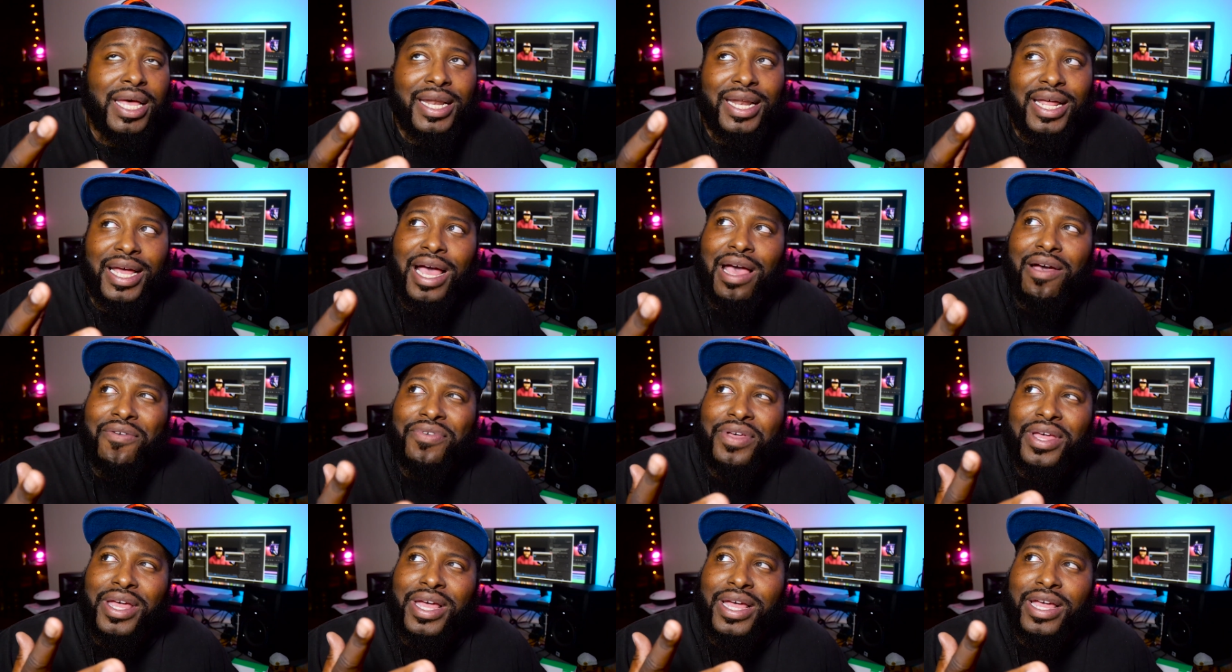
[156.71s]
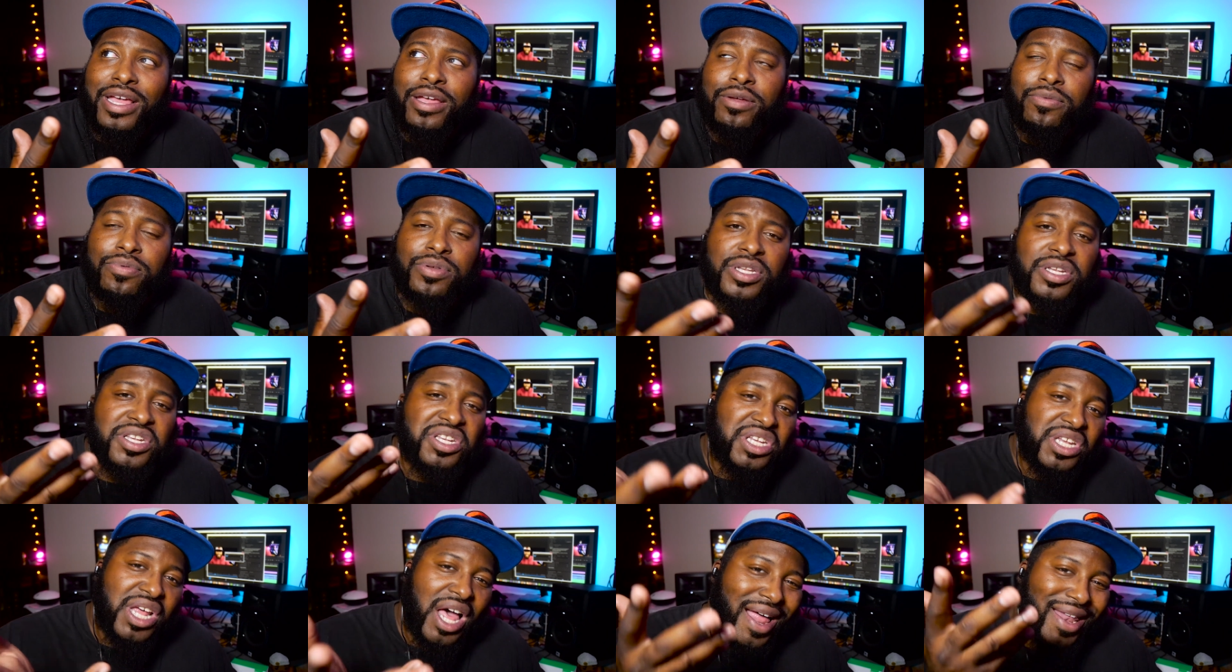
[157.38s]
They have a
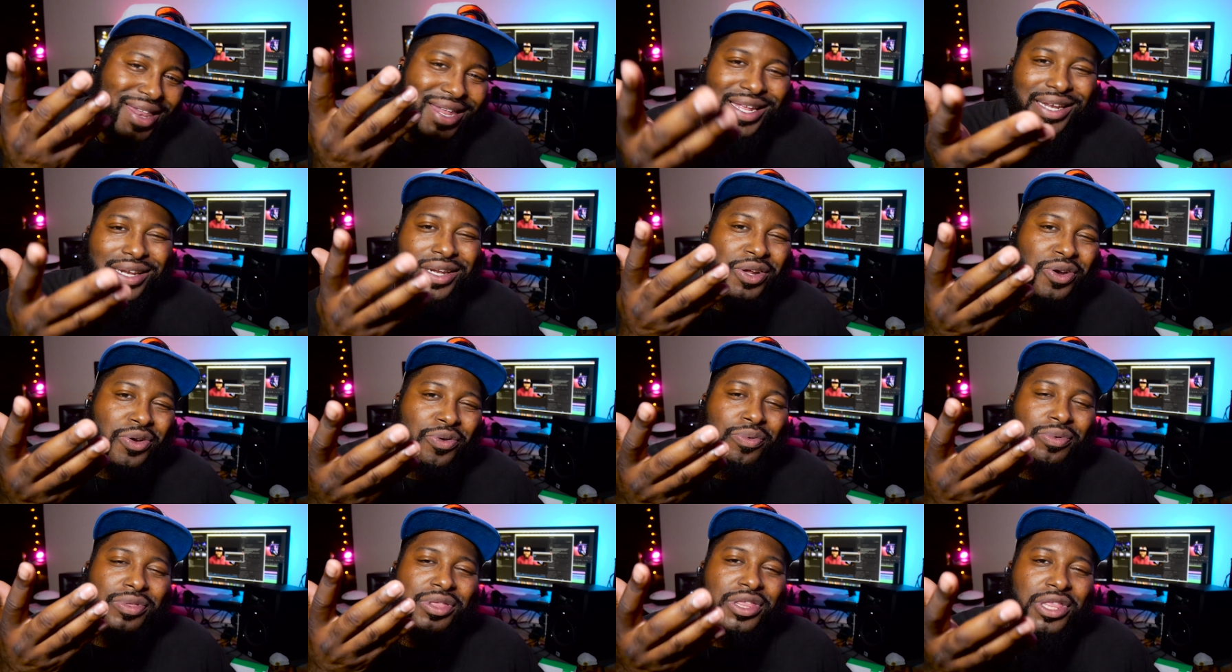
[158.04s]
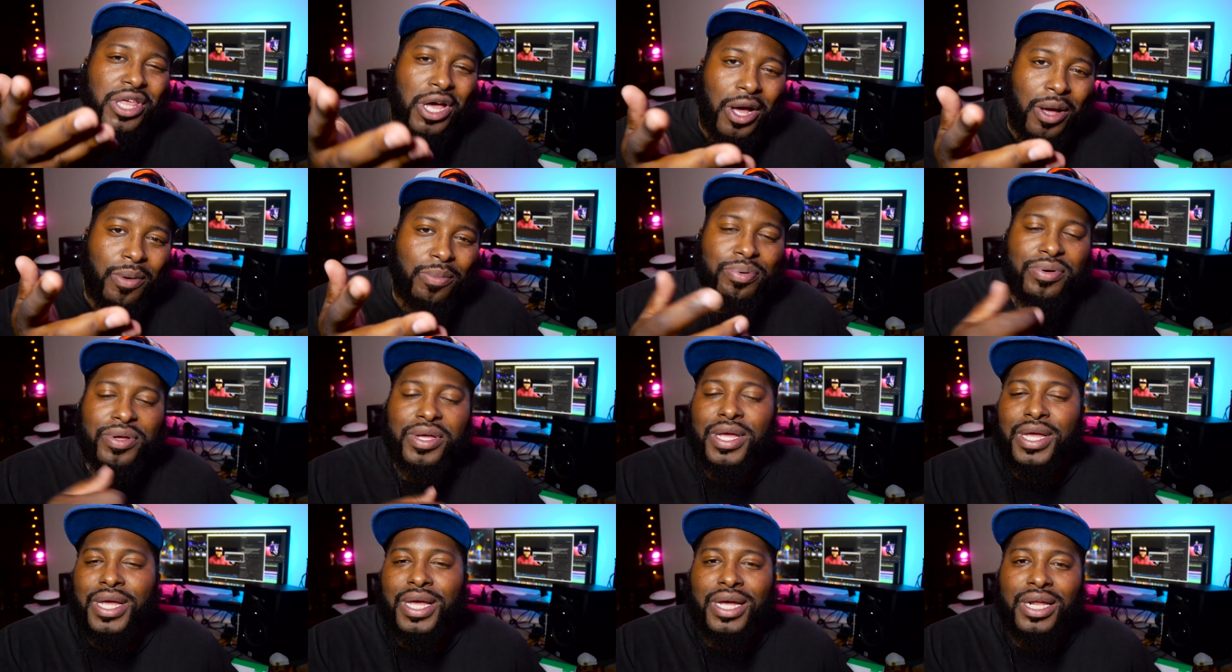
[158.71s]
solid little thump,
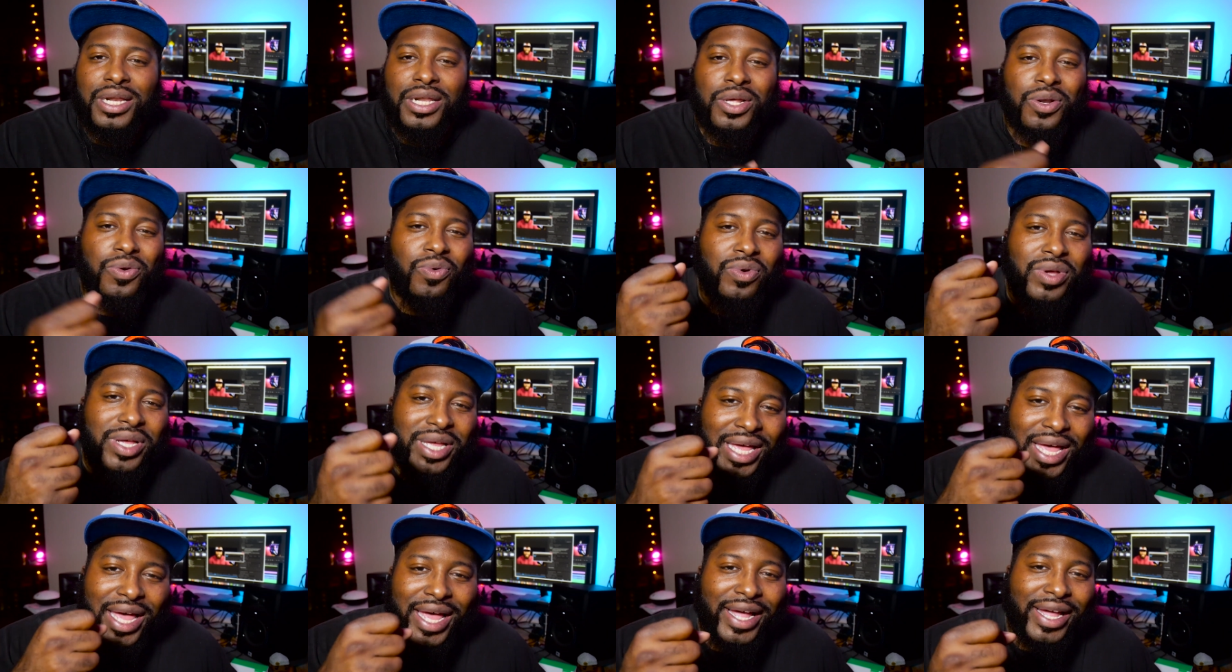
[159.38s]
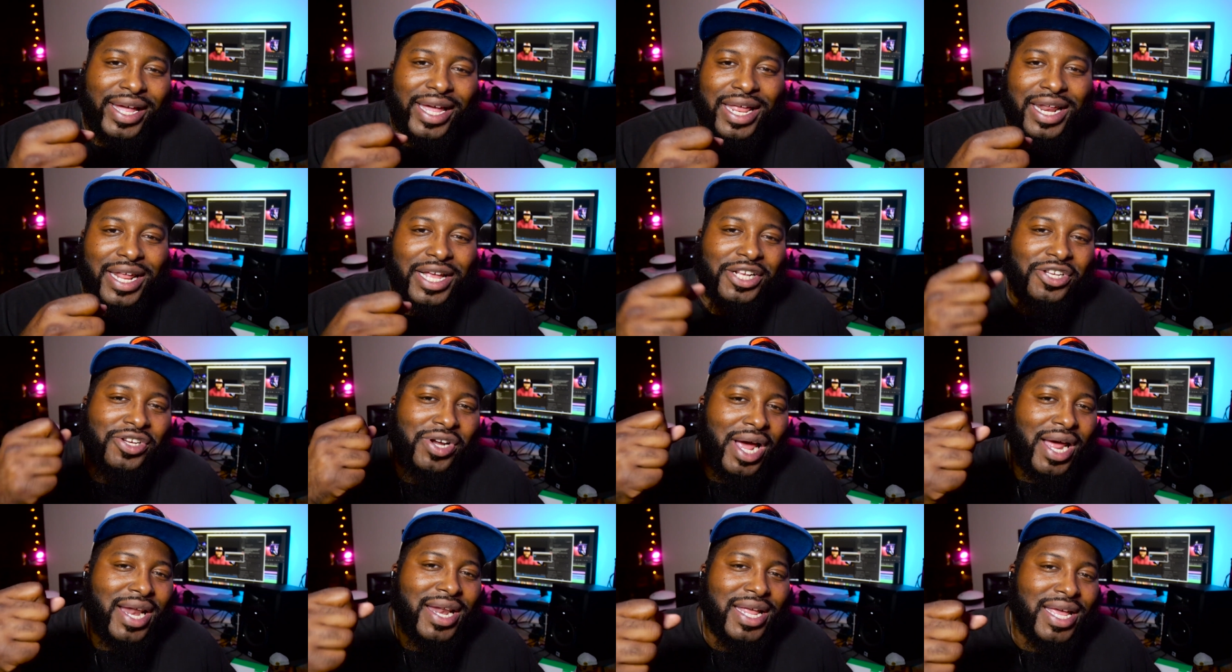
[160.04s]
little kick in it,
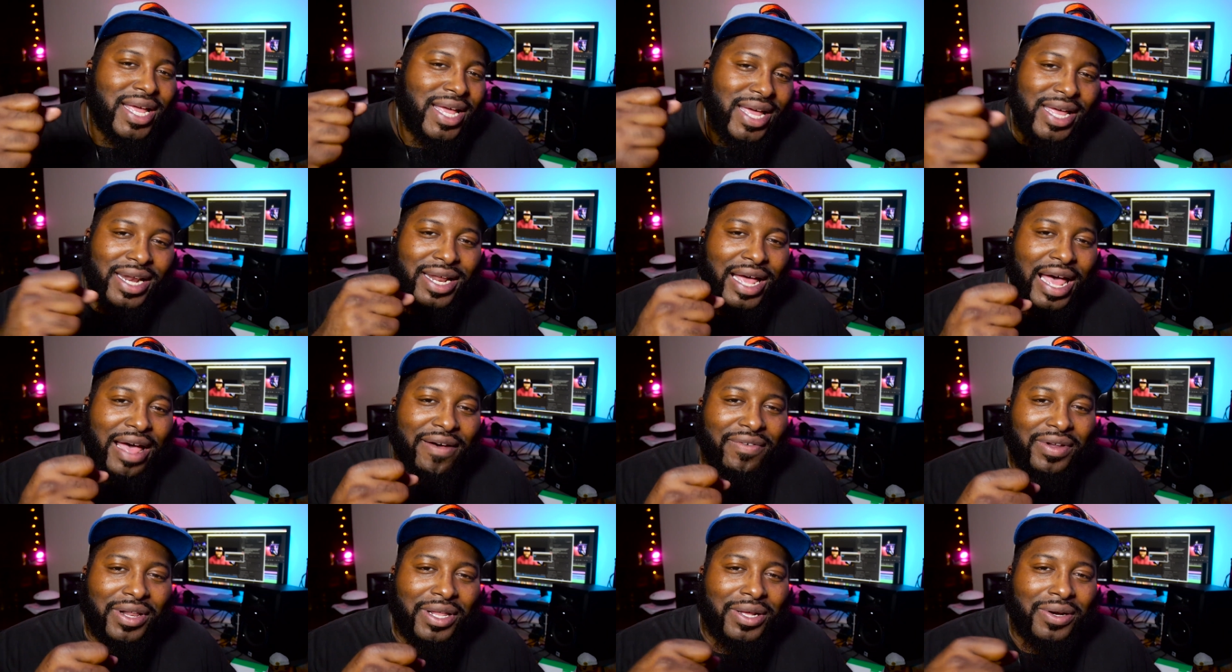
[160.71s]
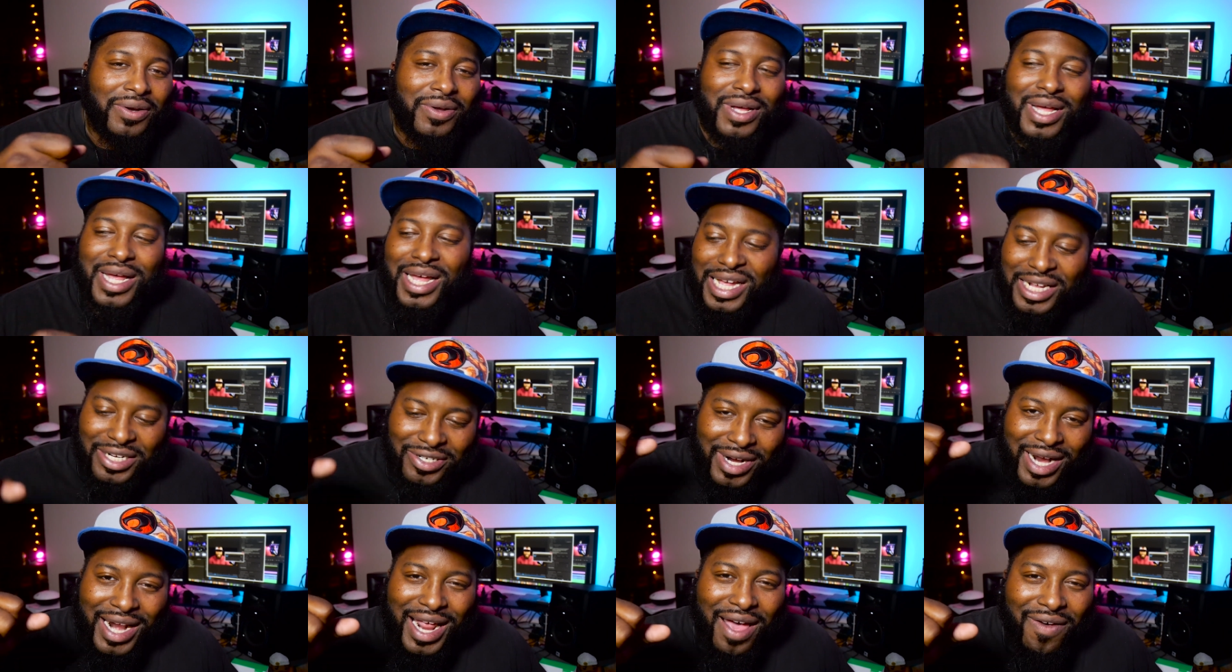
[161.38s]
trying to hit have a little
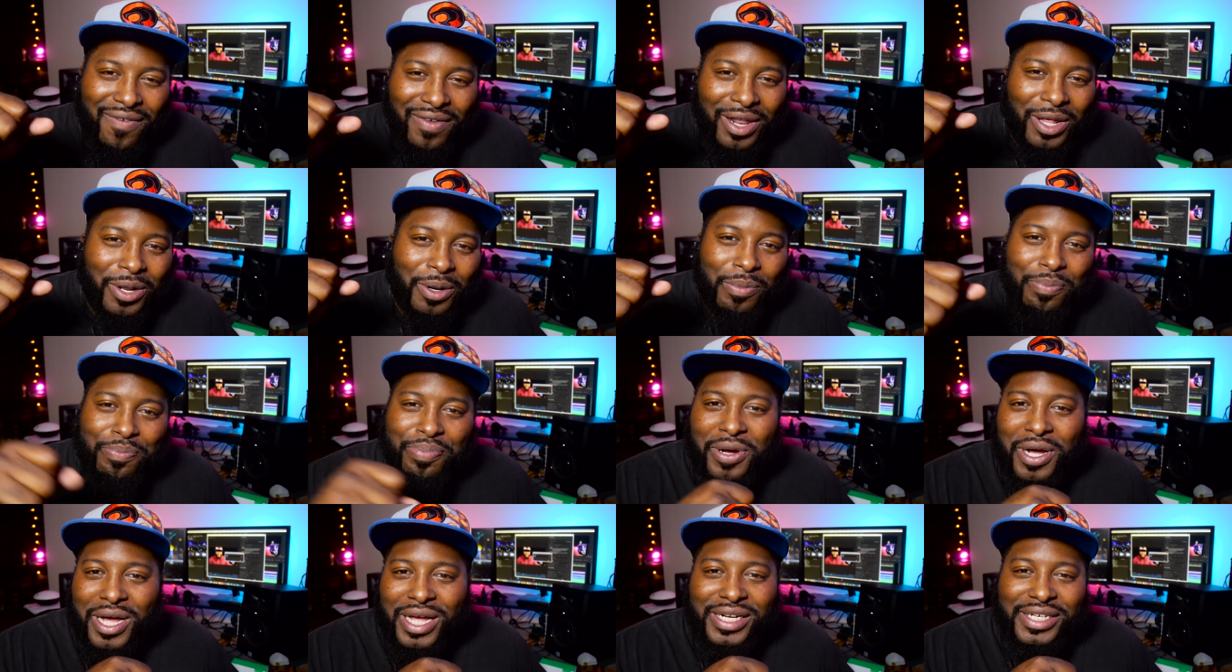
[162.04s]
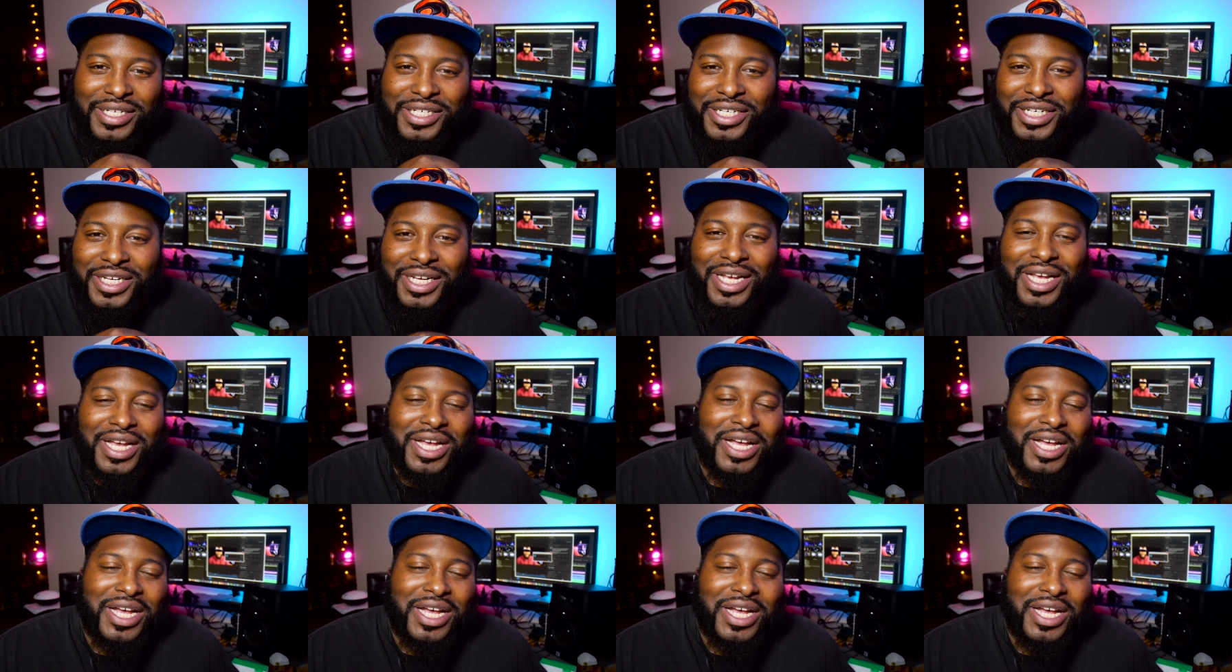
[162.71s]
trying to have a little punch